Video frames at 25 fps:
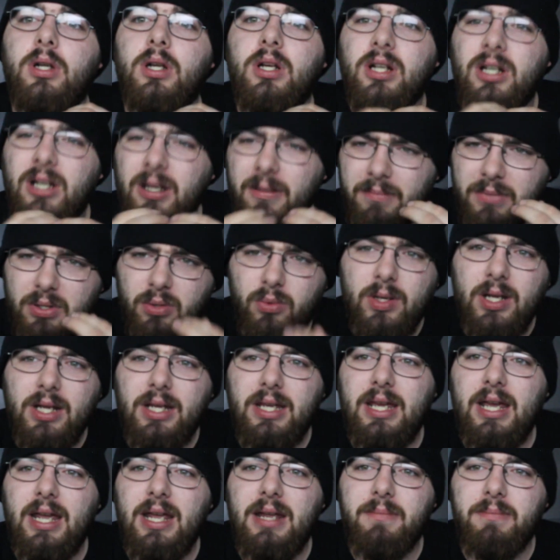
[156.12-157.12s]

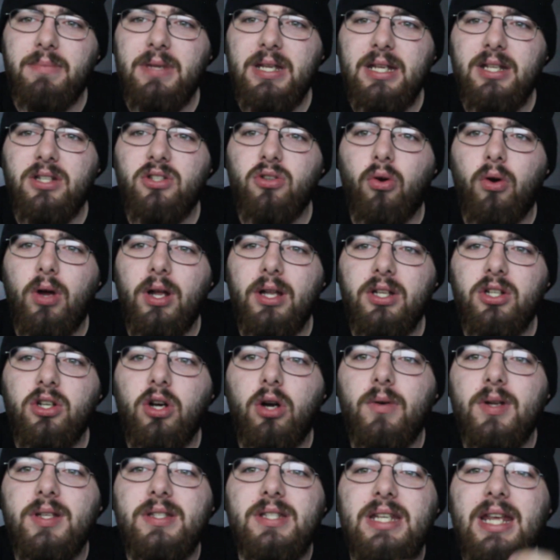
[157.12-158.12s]
communicate, being taught
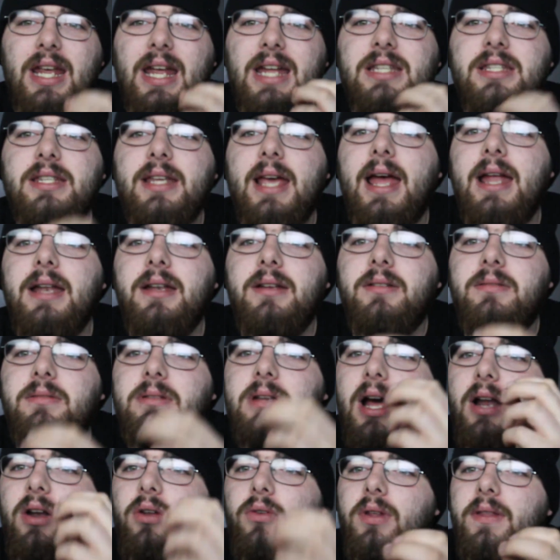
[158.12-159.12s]
currency. It's, and
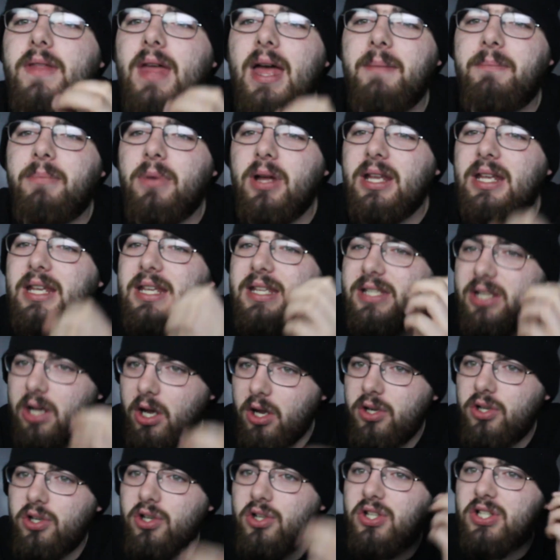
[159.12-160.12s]
not only that, but he's
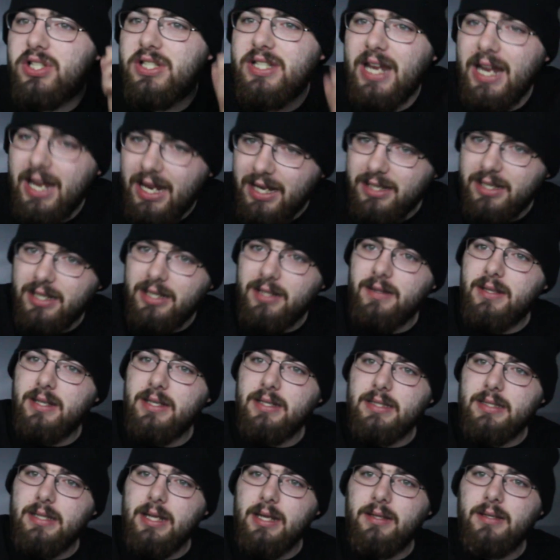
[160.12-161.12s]
understanding
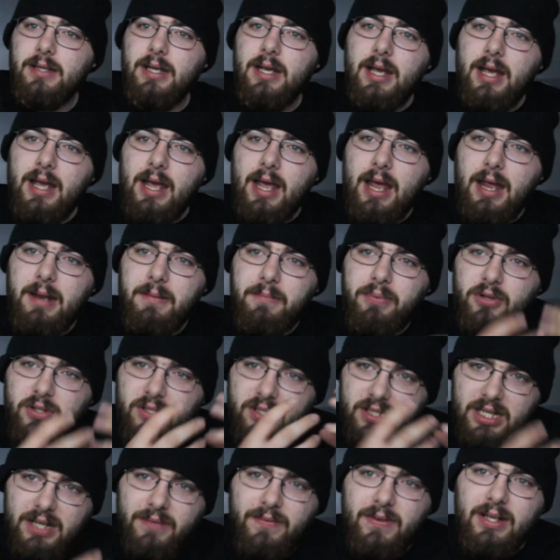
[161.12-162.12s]
these things and
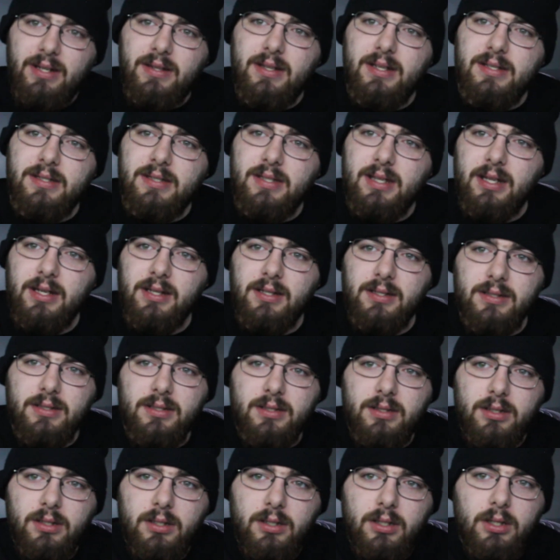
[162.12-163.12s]
perceiving these
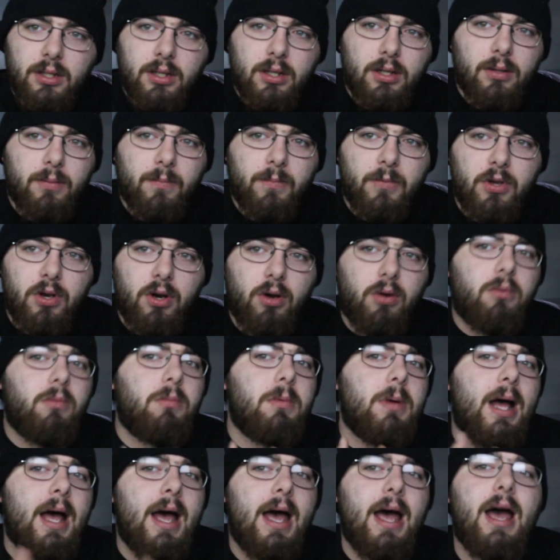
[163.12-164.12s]
things, you know,
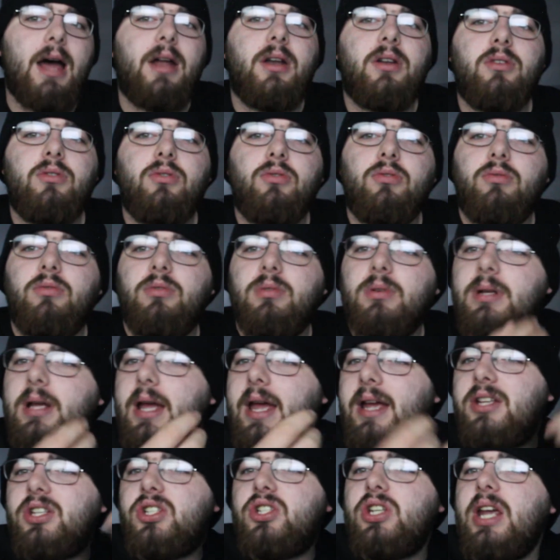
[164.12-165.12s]
how to
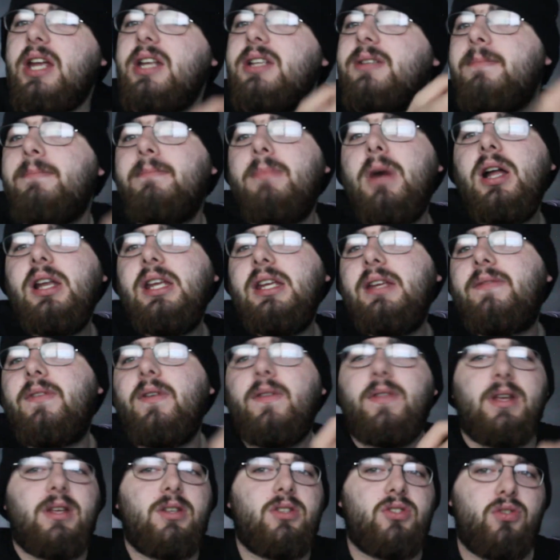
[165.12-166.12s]
exchange money
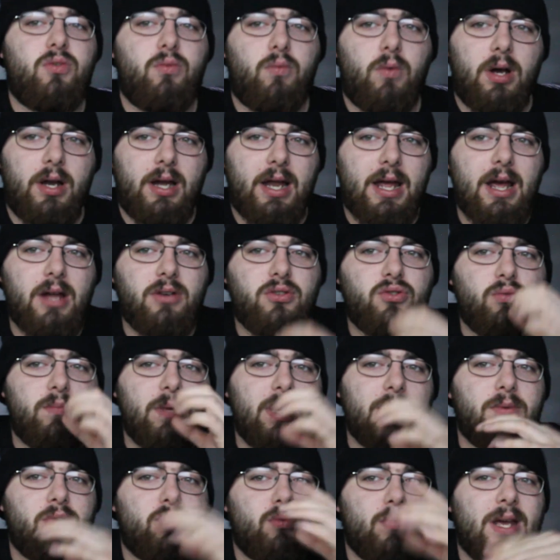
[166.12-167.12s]
for things you want, how to
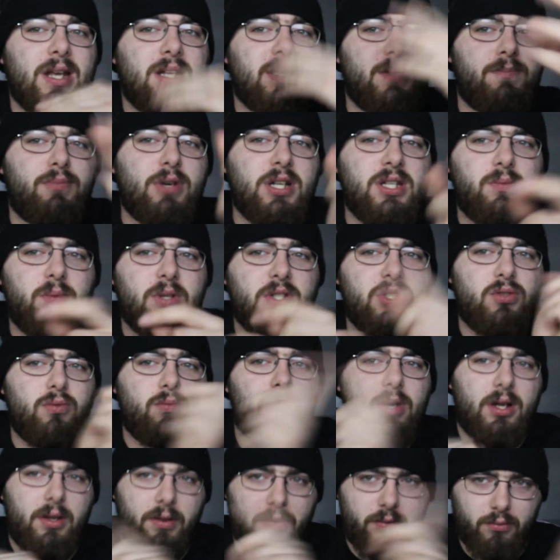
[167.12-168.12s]
be able to express what you
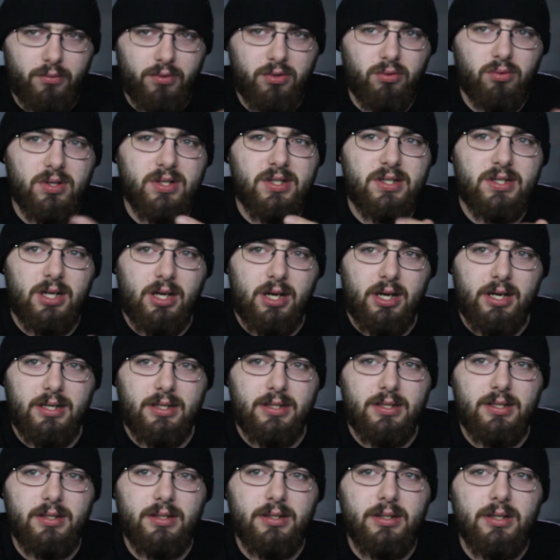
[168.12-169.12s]
want through your
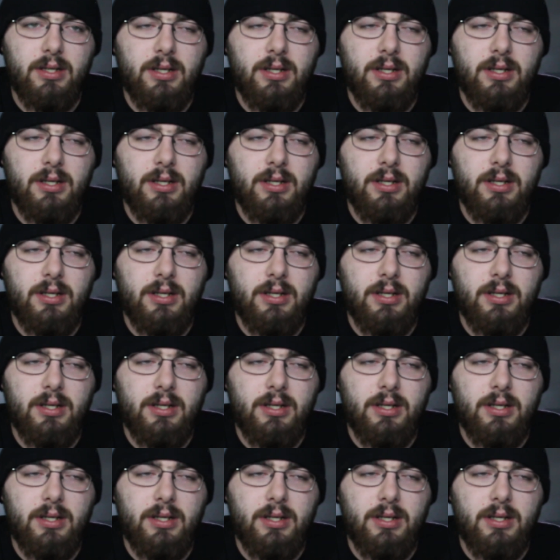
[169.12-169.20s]
signs.